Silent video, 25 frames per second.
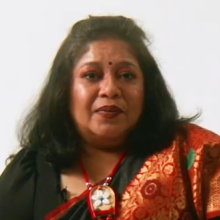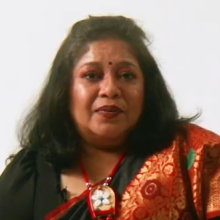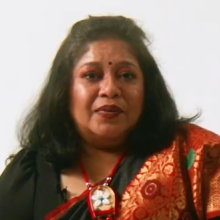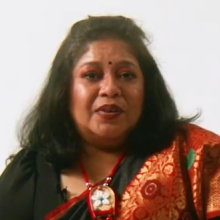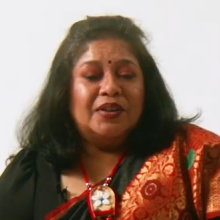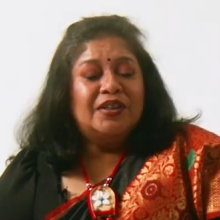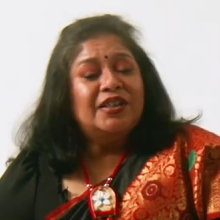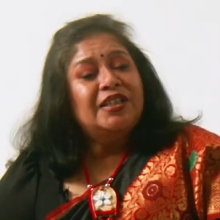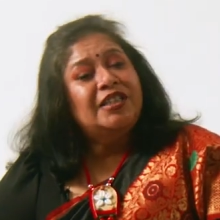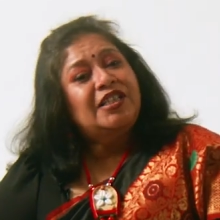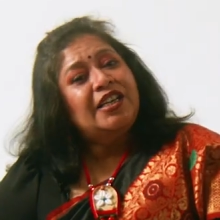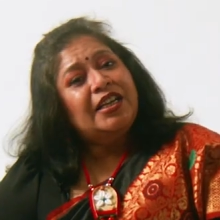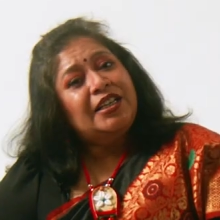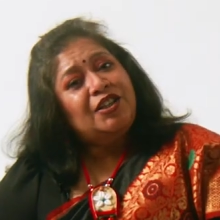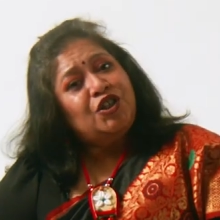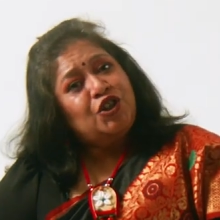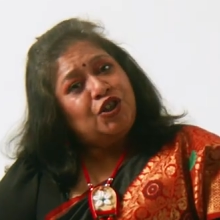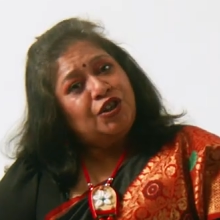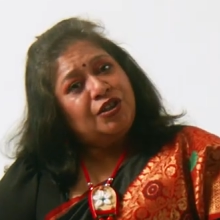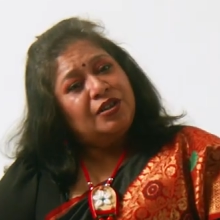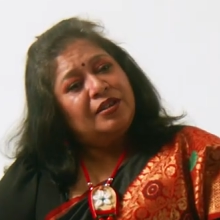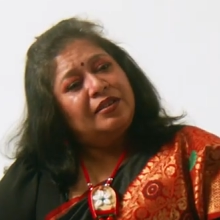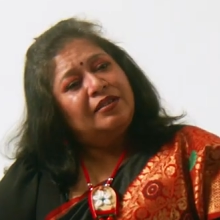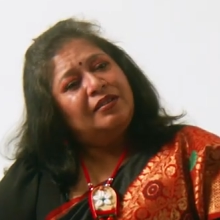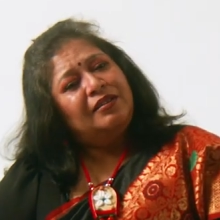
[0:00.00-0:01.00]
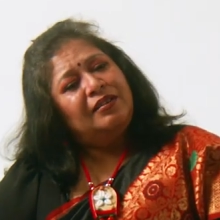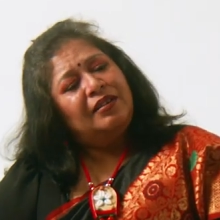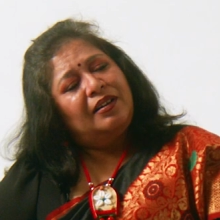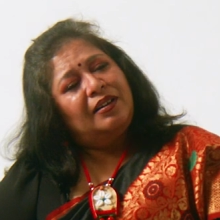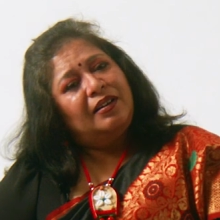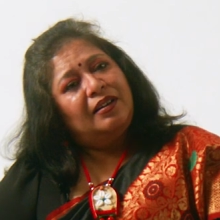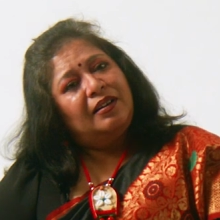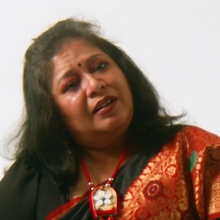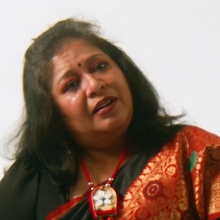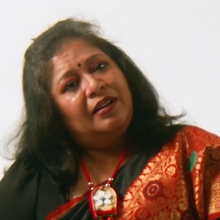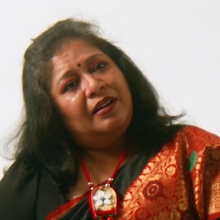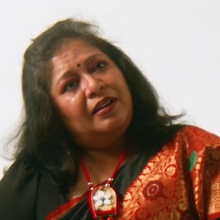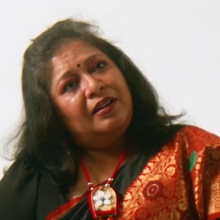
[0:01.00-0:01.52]
The rejection
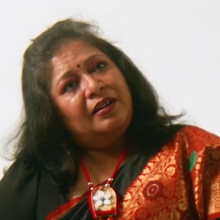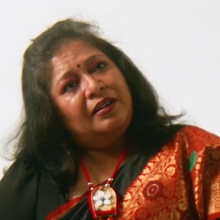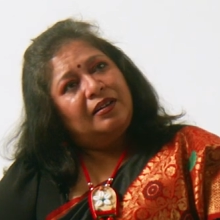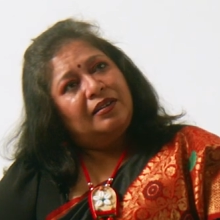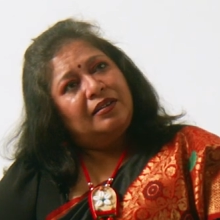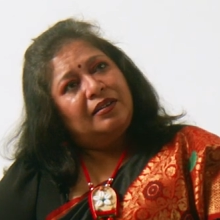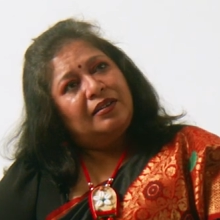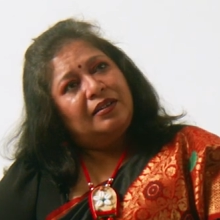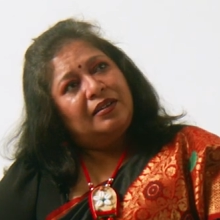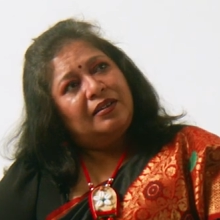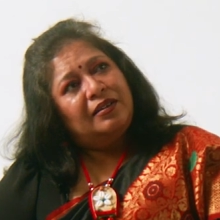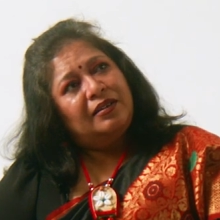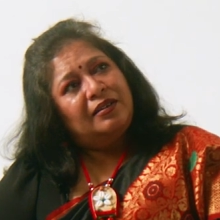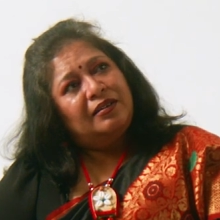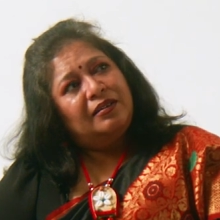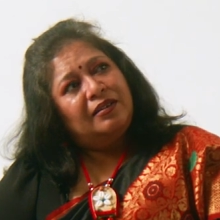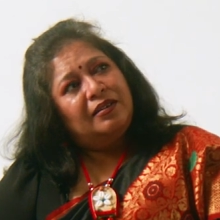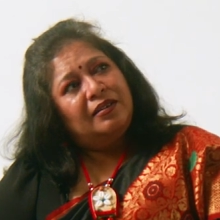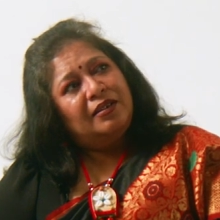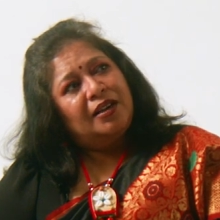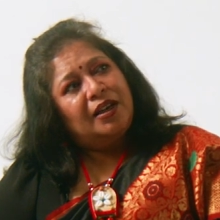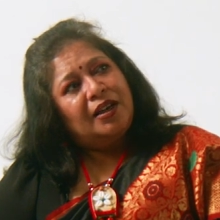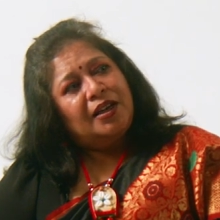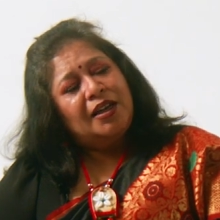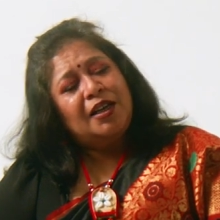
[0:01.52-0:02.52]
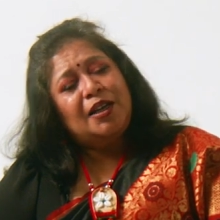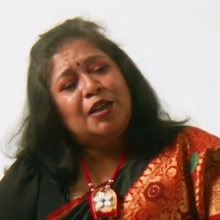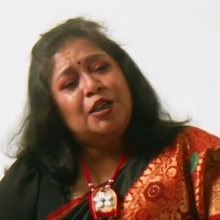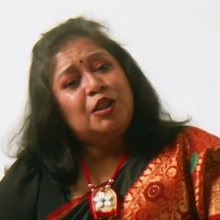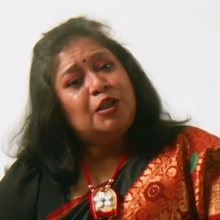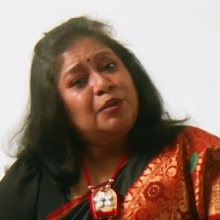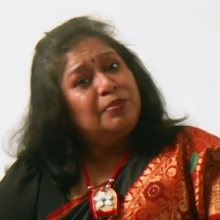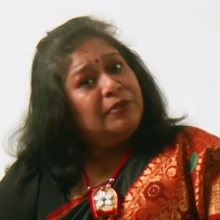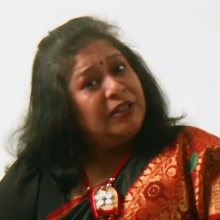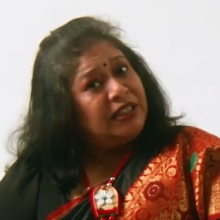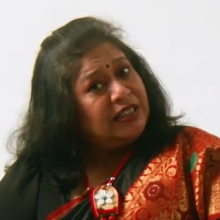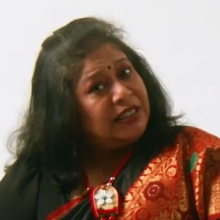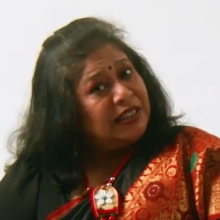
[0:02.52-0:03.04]
hurt
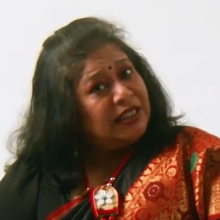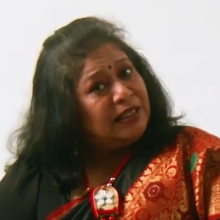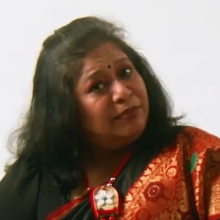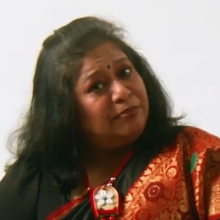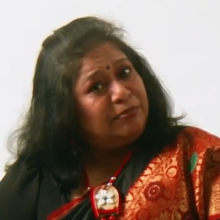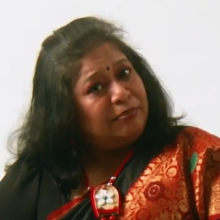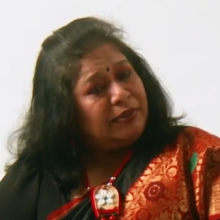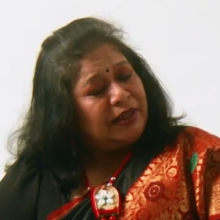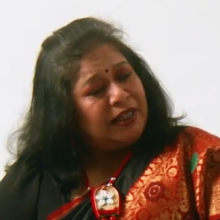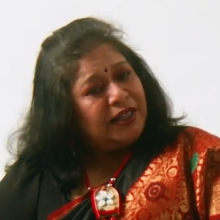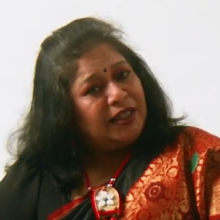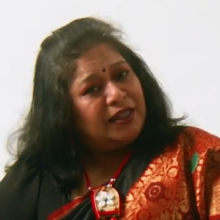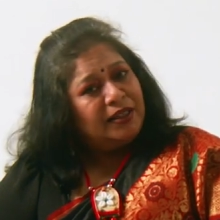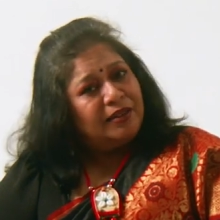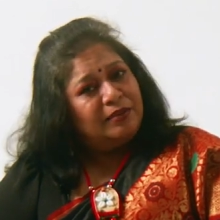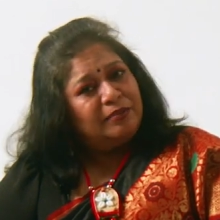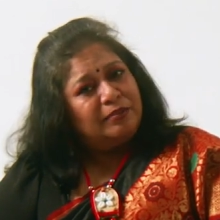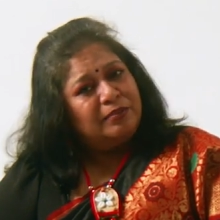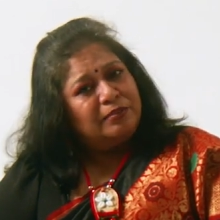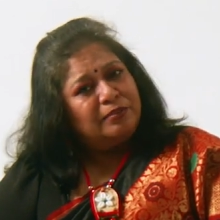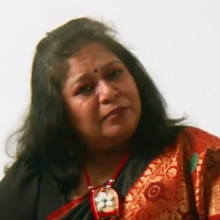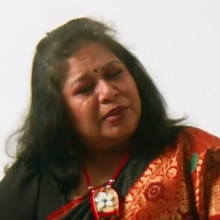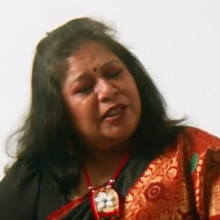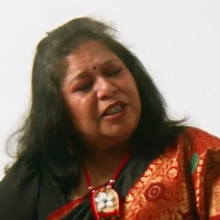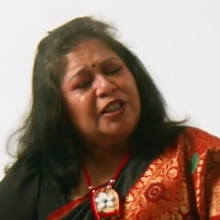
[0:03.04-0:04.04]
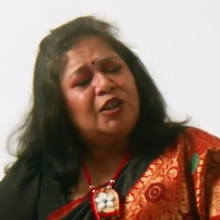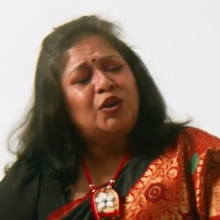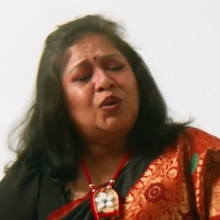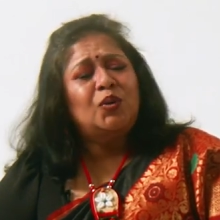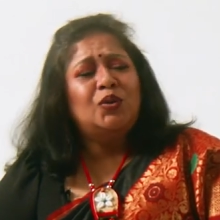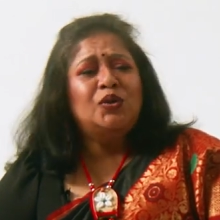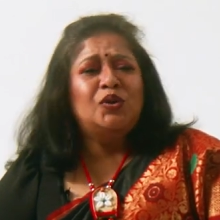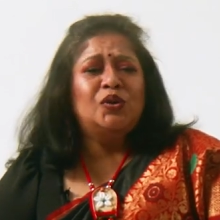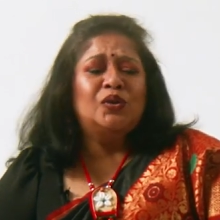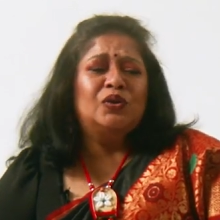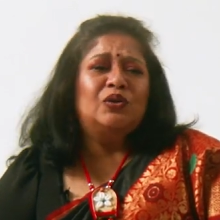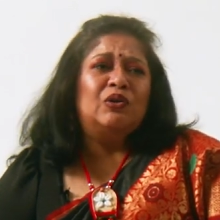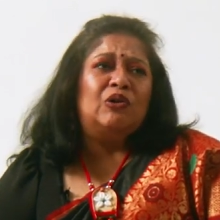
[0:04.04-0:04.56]
me deeply, but it
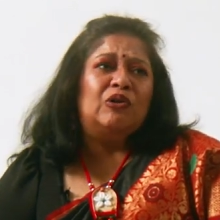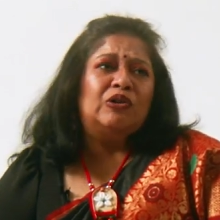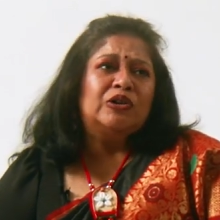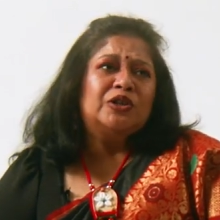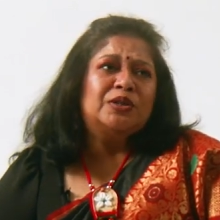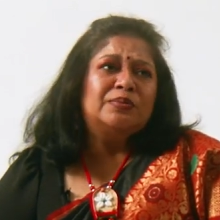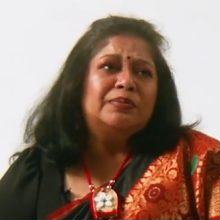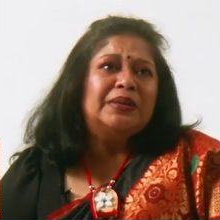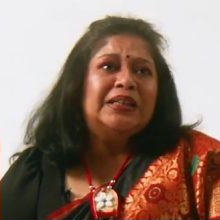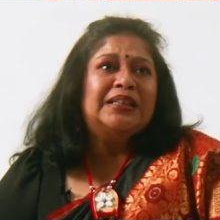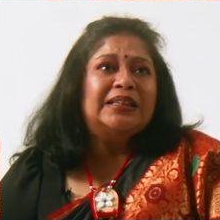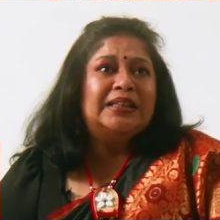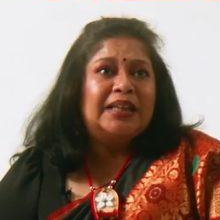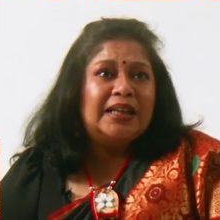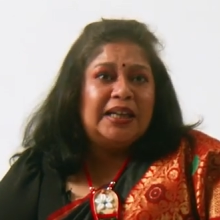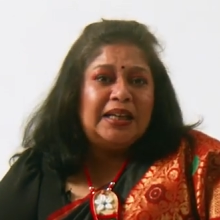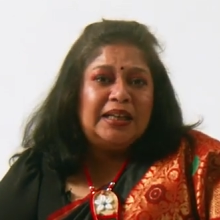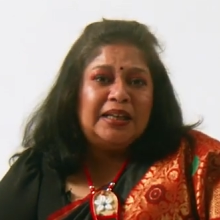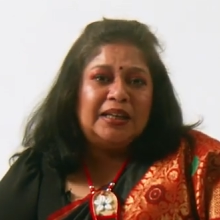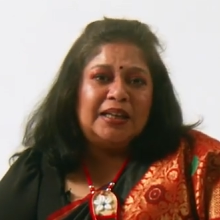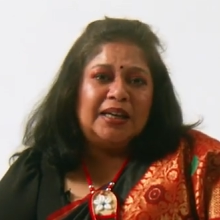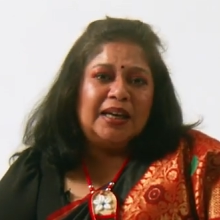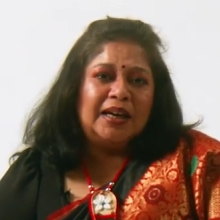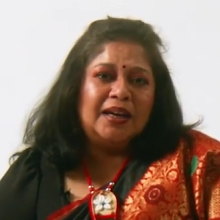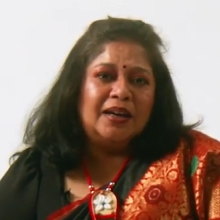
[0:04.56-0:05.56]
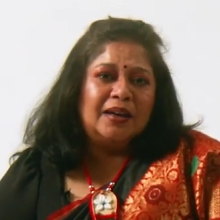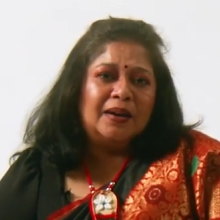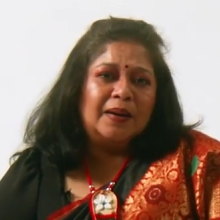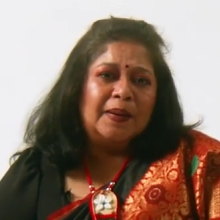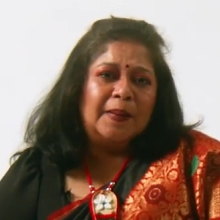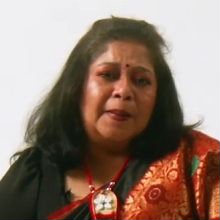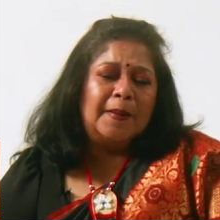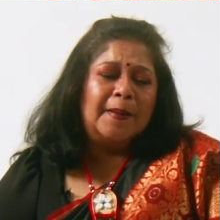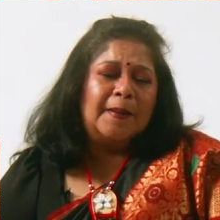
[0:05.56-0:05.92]
also got me thinking,